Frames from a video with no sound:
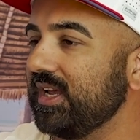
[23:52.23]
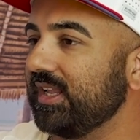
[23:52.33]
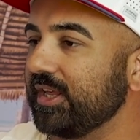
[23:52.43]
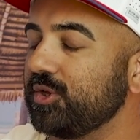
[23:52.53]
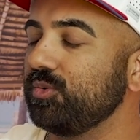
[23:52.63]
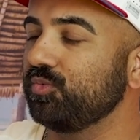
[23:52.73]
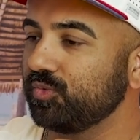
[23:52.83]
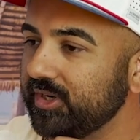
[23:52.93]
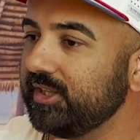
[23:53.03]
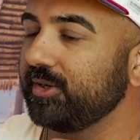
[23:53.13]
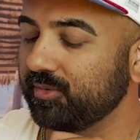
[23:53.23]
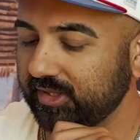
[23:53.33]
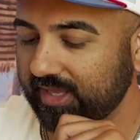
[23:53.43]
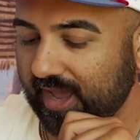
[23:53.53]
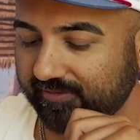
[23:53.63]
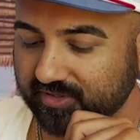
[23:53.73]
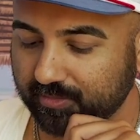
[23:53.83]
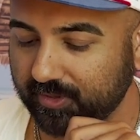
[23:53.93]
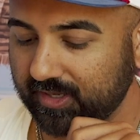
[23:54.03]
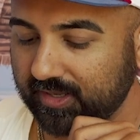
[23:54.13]
Like you really, really have to
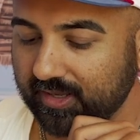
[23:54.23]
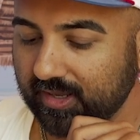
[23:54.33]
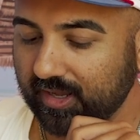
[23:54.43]
be,